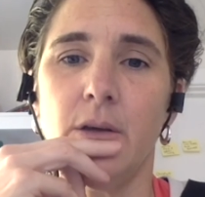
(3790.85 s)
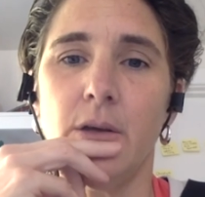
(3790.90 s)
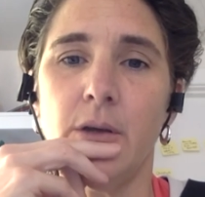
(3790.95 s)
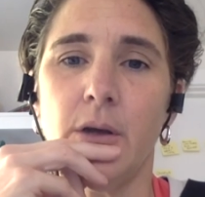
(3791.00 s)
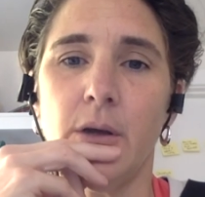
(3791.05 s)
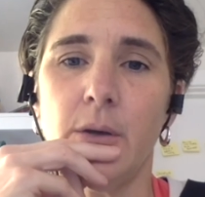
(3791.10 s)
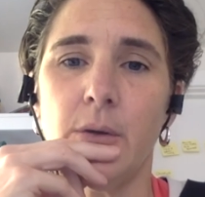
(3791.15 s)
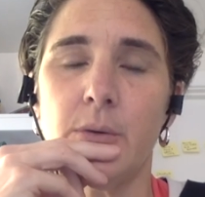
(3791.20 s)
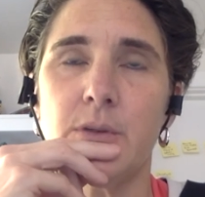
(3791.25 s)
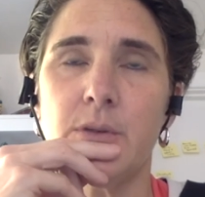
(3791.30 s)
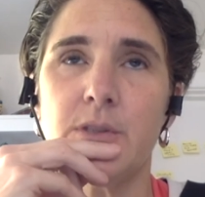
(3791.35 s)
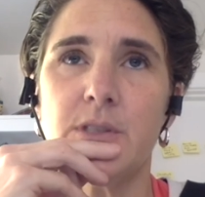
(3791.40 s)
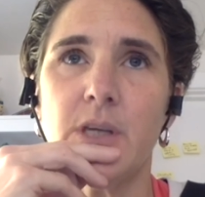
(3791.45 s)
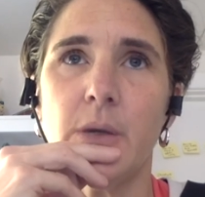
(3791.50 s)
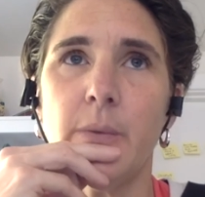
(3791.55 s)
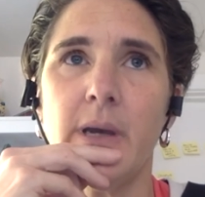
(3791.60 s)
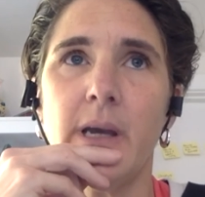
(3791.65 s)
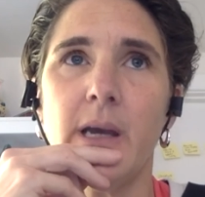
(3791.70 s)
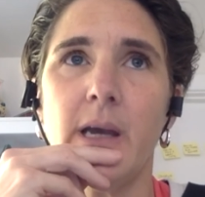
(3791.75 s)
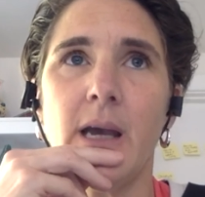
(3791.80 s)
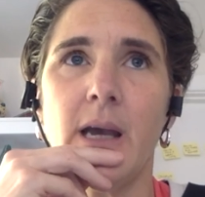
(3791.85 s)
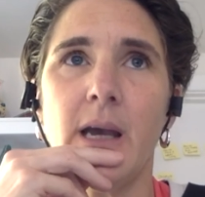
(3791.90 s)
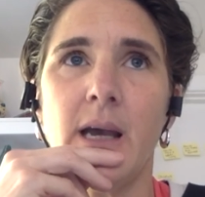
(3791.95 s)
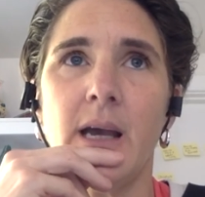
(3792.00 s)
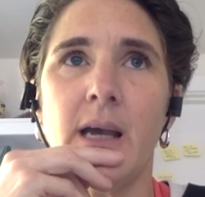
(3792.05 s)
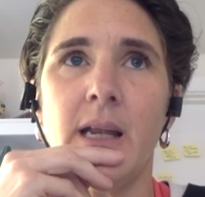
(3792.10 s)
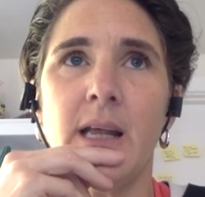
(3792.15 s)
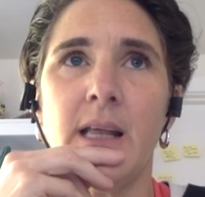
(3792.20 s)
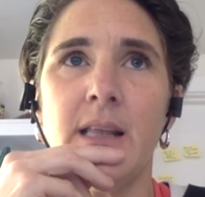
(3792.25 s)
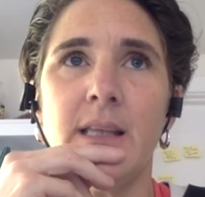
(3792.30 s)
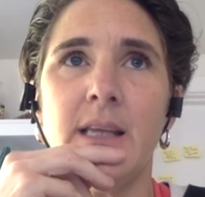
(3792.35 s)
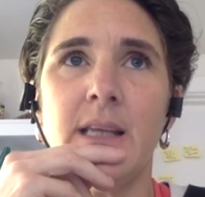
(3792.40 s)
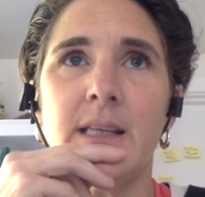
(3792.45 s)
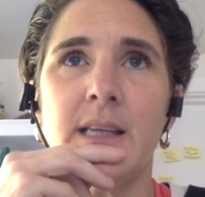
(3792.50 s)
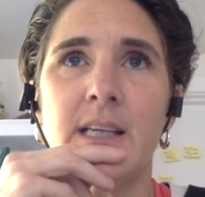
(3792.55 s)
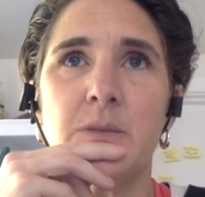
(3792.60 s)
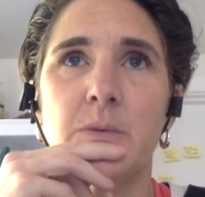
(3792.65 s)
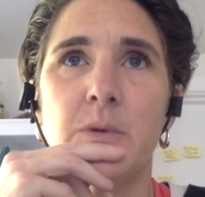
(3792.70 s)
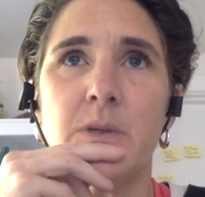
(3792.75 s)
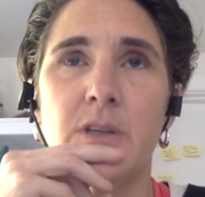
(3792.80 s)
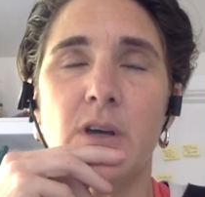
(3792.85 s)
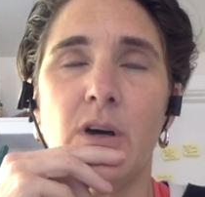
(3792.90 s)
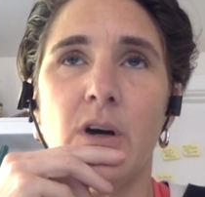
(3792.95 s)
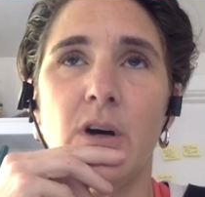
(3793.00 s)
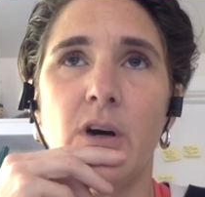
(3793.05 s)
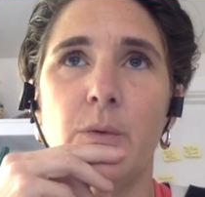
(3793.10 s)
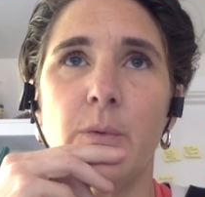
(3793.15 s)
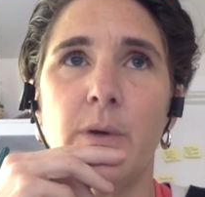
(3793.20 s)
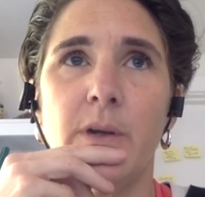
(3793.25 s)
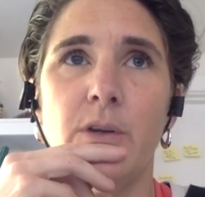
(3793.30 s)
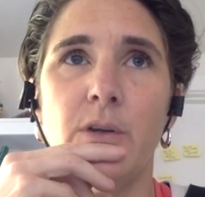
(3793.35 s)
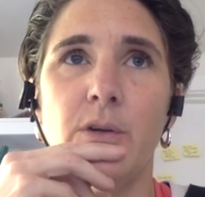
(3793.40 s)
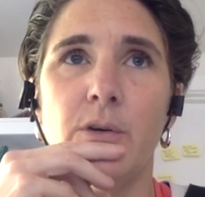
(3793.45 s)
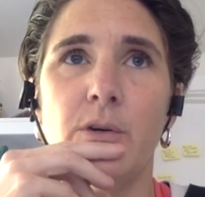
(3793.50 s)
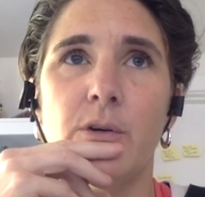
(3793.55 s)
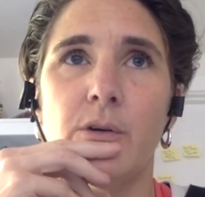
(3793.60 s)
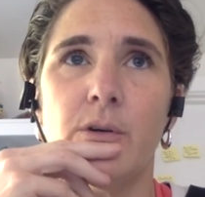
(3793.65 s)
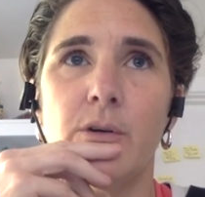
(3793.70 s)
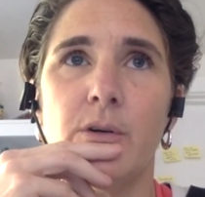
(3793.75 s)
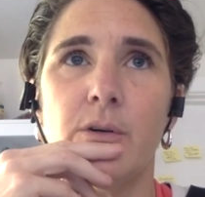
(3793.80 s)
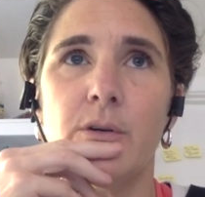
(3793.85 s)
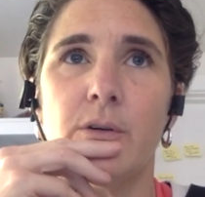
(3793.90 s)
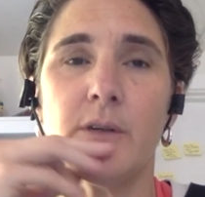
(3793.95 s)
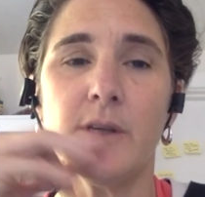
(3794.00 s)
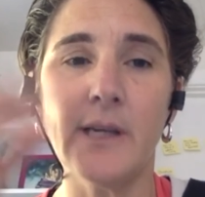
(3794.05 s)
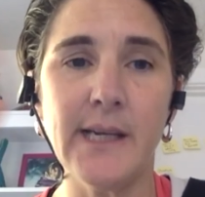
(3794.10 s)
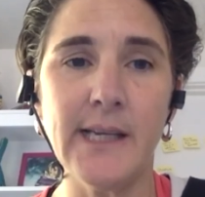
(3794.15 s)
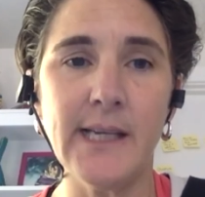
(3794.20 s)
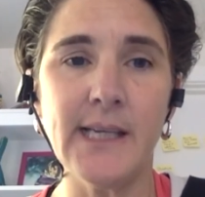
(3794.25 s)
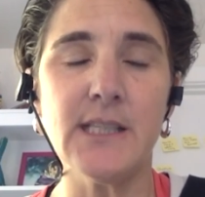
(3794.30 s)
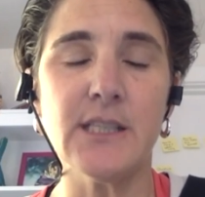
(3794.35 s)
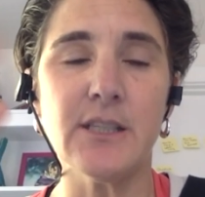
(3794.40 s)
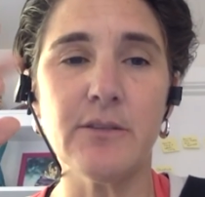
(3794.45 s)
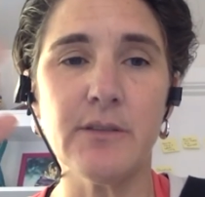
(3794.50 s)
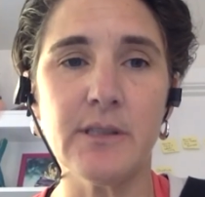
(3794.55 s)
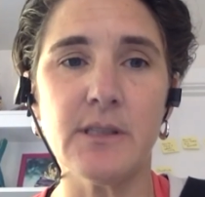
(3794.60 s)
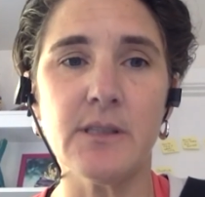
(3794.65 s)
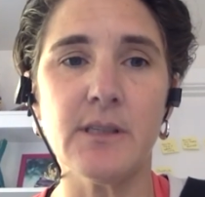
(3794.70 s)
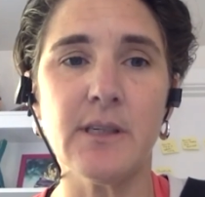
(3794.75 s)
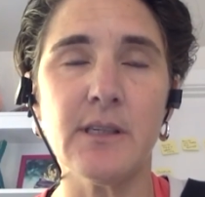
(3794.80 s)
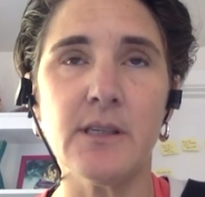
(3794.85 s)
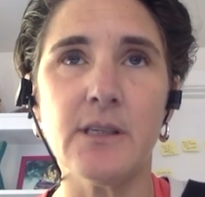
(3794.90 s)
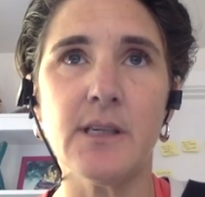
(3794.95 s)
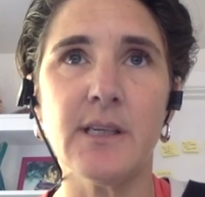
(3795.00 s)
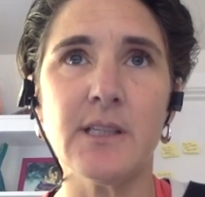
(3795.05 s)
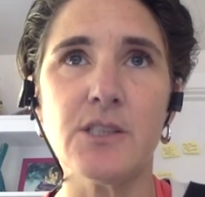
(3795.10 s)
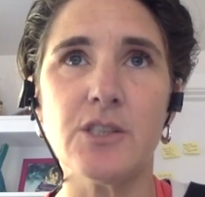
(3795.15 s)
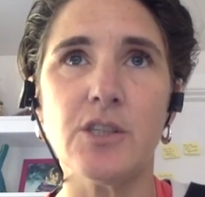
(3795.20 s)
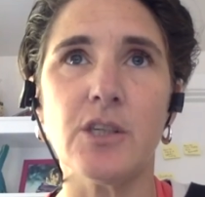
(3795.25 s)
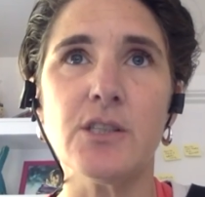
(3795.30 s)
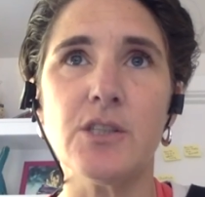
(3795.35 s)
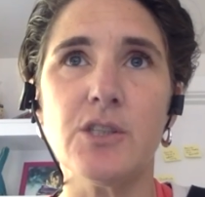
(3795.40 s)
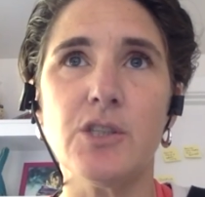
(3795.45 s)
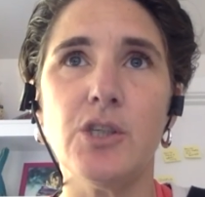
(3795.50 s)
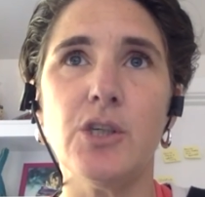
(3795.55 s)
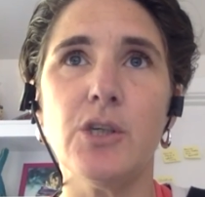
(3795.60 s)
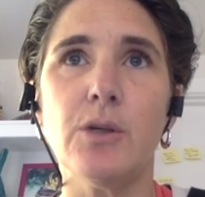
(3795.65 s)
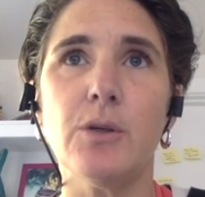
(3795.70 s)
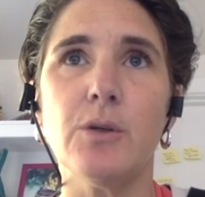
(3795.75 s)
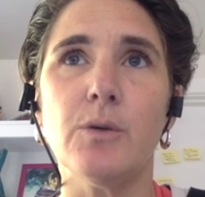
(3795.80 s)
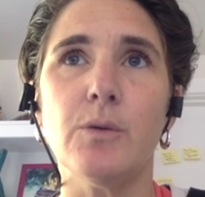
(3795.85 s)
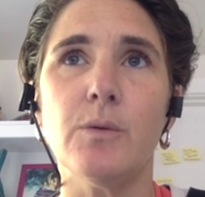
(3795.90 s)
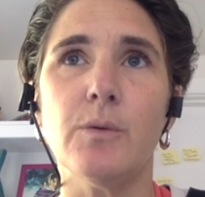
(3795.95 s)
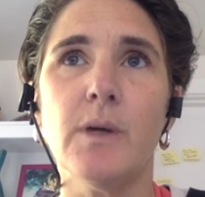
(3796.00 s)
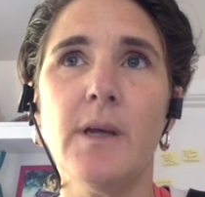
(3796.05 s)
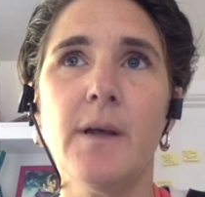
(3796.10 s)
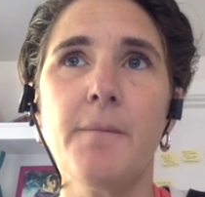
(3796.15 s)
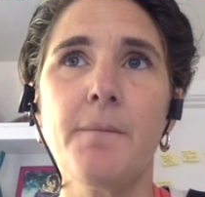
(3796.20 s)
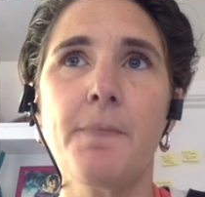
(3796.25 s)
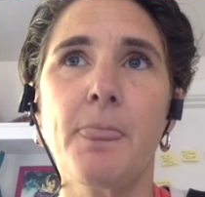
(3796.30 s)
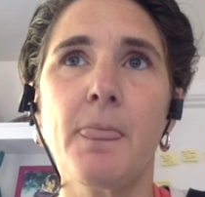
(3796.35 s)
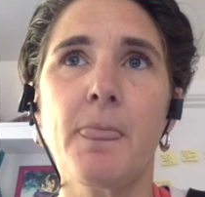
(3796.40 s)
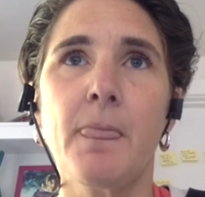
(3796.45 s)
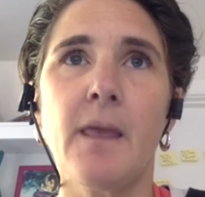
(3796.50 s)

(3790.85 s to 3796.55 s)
you know, so it, and I think that's what's hard when you're a leader and, and it's just you.